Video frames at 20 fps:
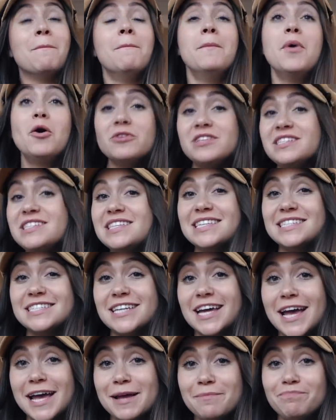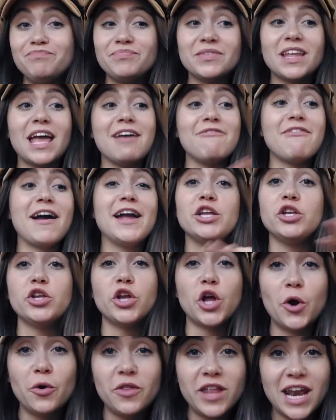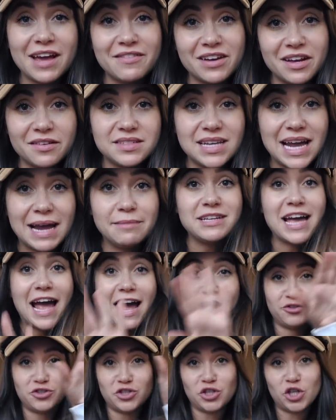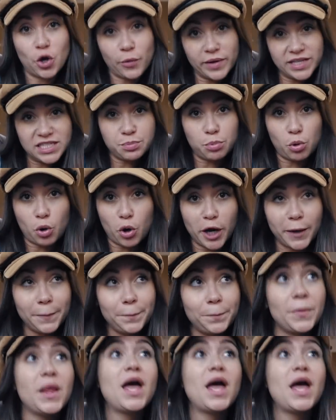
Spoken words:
Most of the time, if I know that I have enough time to actually go explore,